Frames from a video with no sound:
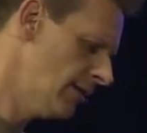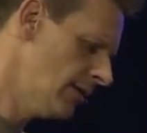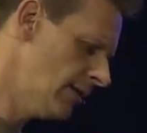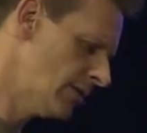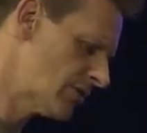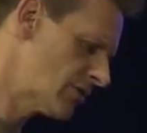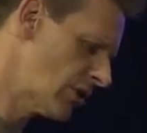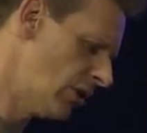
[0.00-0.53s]

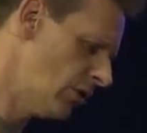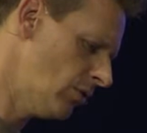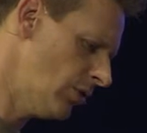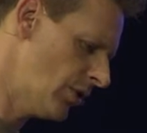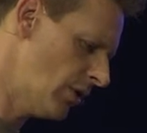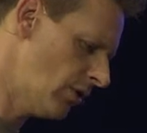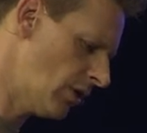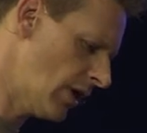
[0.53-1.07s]
and so
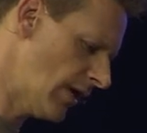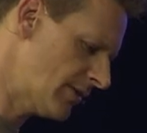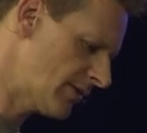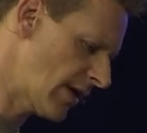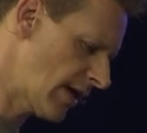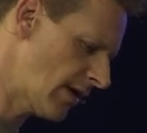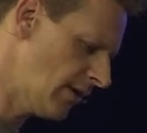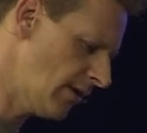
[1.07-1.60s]
God's
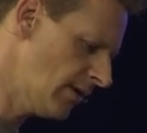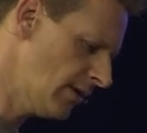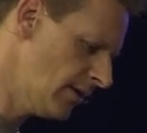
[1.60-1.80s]
got to,